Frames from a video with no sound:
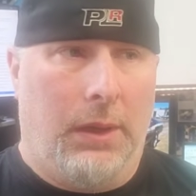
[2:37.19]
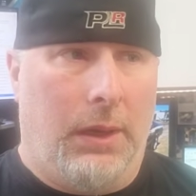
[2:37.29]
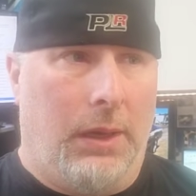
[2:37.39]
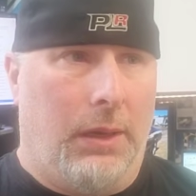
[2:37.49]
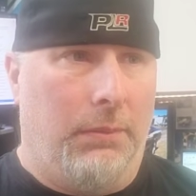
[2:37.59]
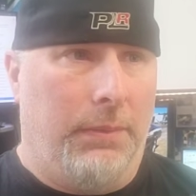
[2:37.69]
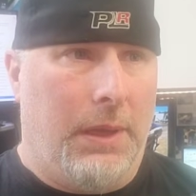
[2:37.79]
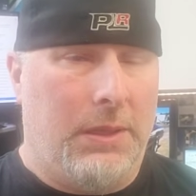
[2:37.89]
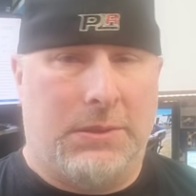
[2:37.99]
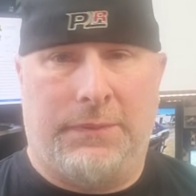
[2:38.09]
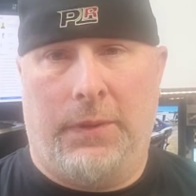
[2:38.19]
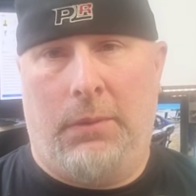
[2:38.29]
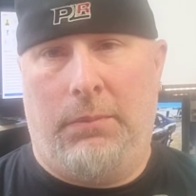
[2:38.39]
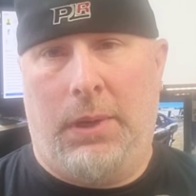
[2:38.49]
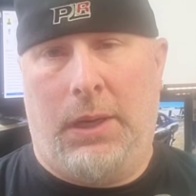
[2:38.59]
That is
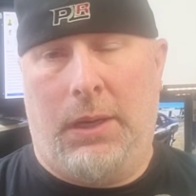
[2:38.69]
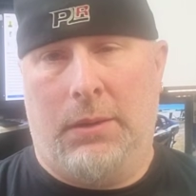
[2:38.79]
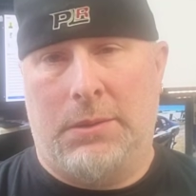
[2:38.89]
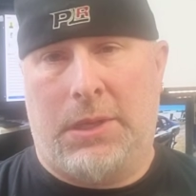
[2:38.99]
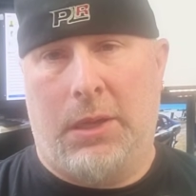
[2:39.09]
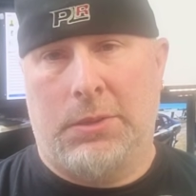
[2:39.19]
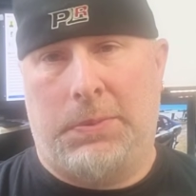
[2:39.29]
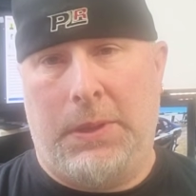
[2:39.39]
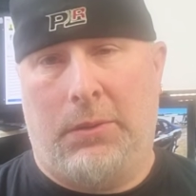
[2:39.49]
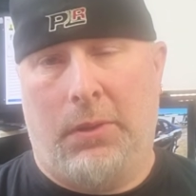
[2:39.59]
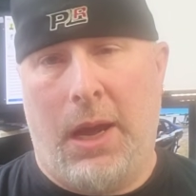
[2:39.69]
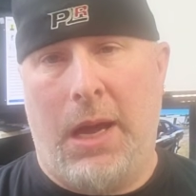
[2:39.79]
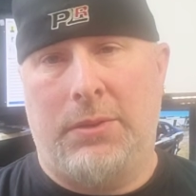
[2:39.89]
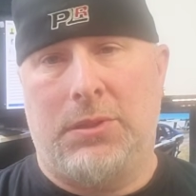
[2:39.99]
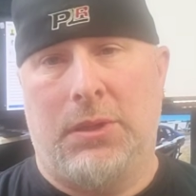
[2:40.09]
from Scale Speed
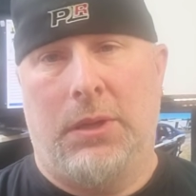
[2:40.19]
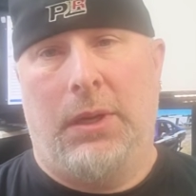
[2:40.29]
Garage.